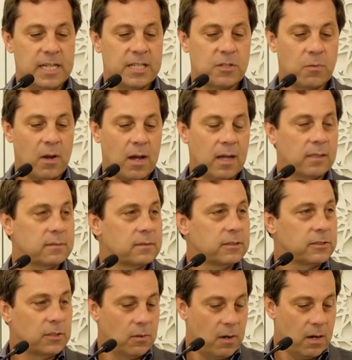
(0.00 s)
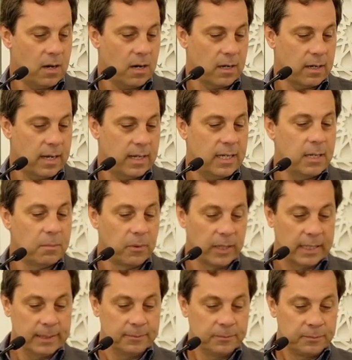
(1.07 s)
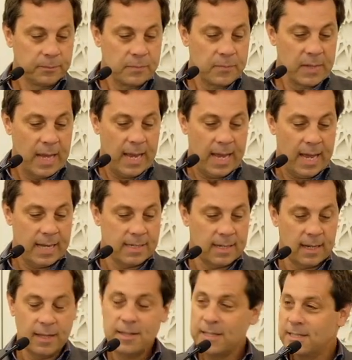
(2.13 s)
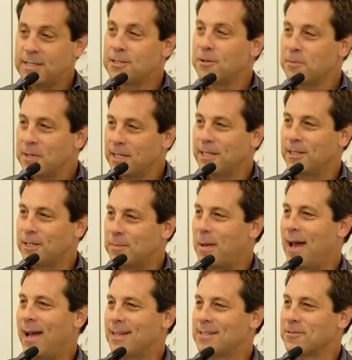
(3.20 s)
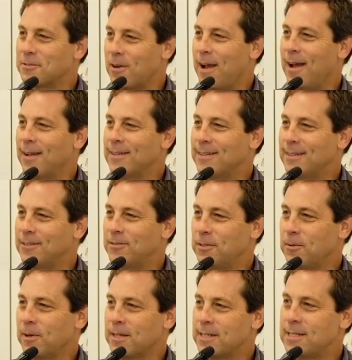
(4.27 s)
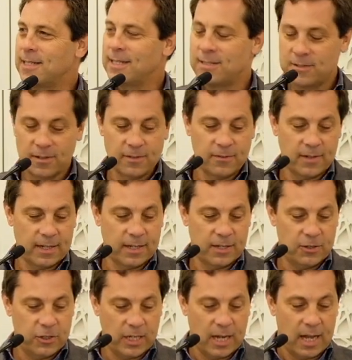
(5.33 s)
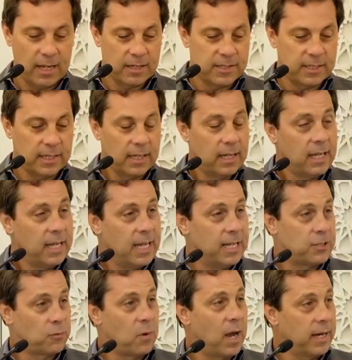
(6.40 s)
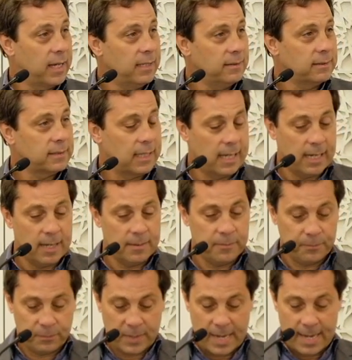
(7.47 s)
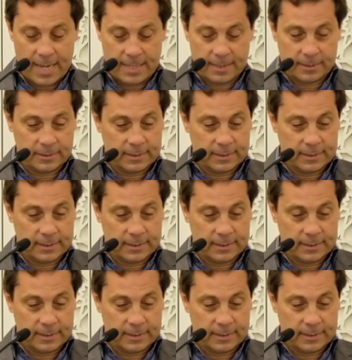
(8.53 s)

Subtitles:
Nizwa, Sohar, and Ibri. And this is a really good patch of ground if you want to see sort of geology. It's rugged, and